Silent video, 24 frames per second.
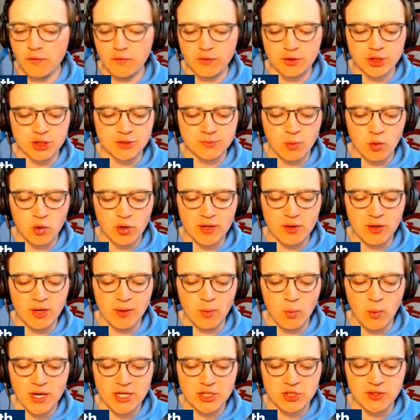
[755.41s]
of your sporting
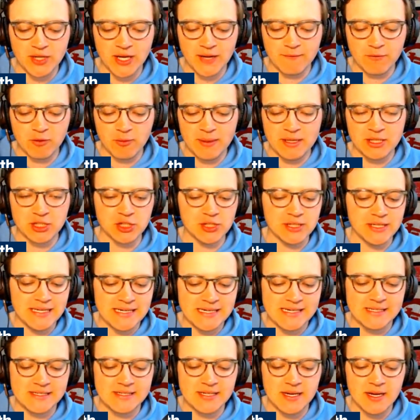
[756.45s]
and wagering information
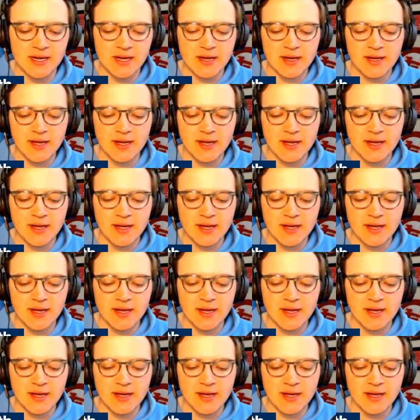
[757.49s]
needs,